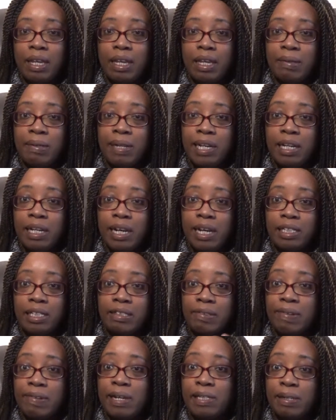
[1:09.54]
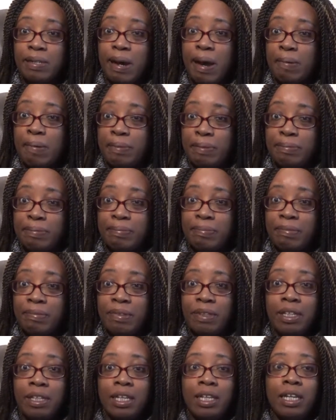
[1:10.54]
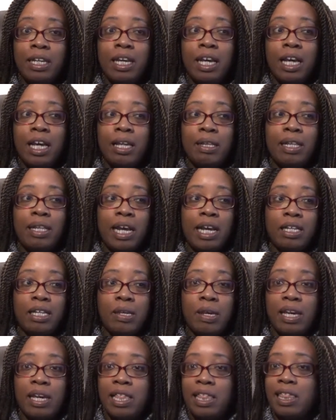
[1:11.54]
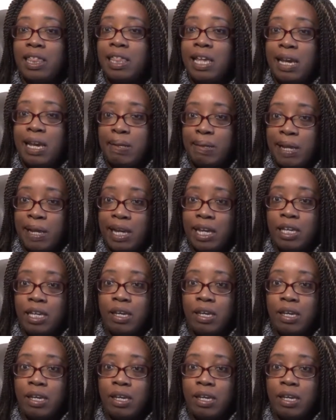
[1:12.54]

it's a photo album that you can theme it.